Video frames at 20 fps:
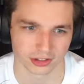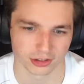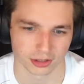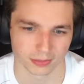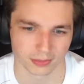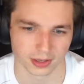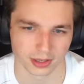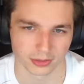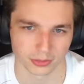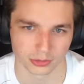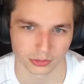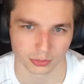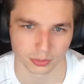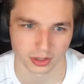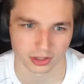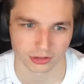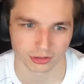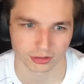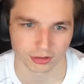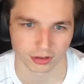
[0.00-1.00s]
Jimbei was
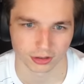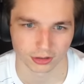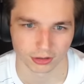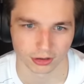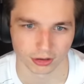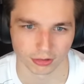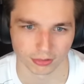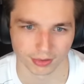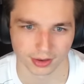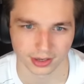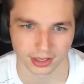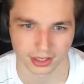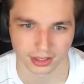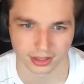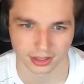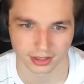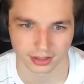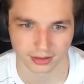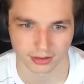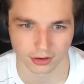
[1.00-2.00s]
way stronger already
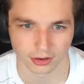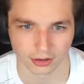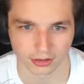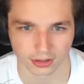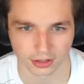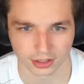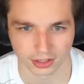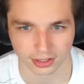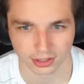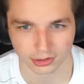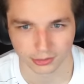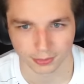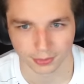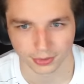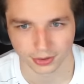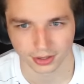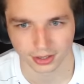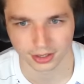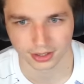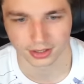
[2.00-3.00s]
than Arlong at this
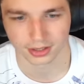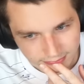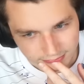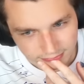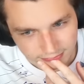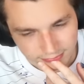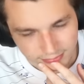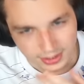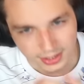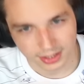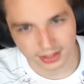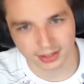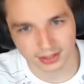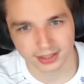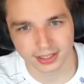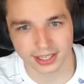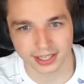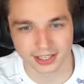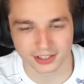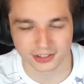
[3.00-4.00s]
point.
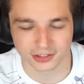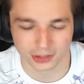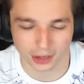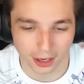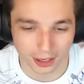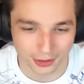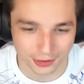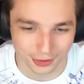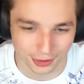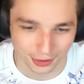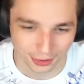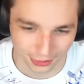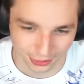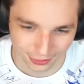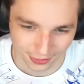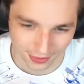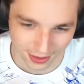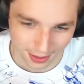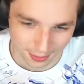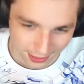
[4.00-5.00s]
Yeah, they saw each other as
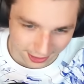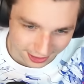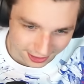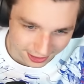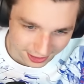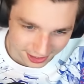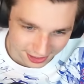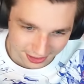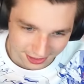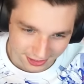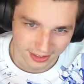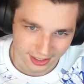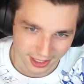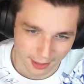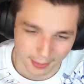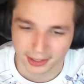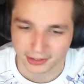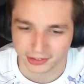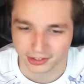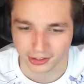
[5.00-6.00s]
family, at least.
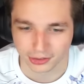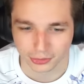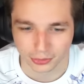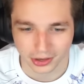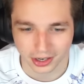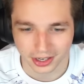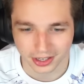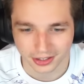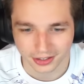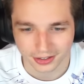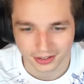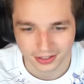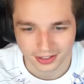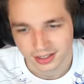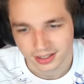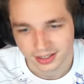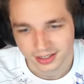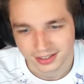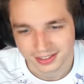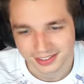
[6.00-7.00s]
It makes sense why, though.
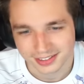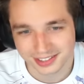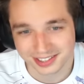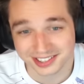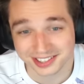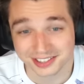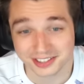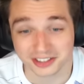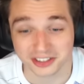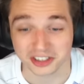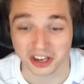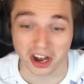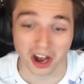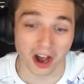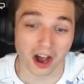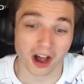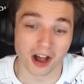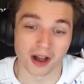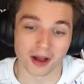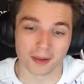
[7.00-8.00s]

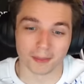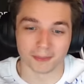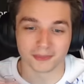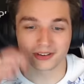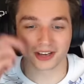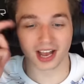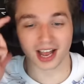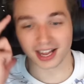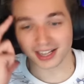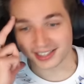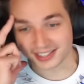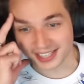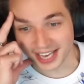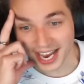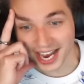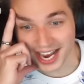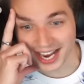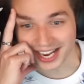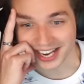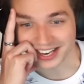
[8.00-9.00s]
Scum! God
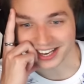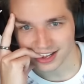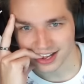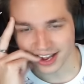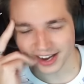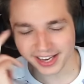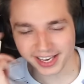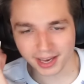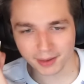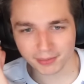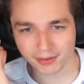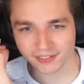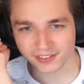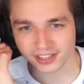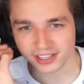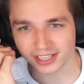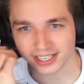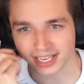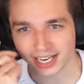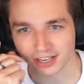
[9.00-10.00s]
dang! I can't believe
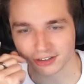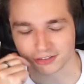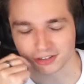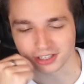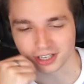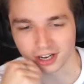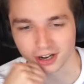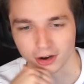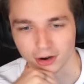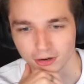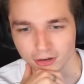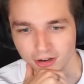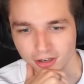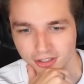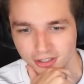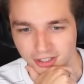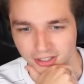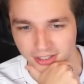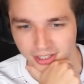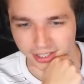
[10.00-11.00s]
he, like, actually got
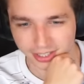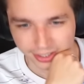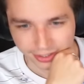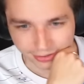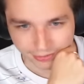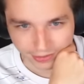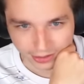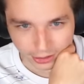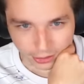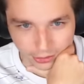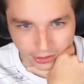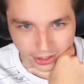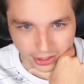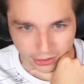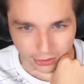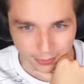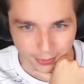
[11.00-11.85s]
Arlong to leave and go to East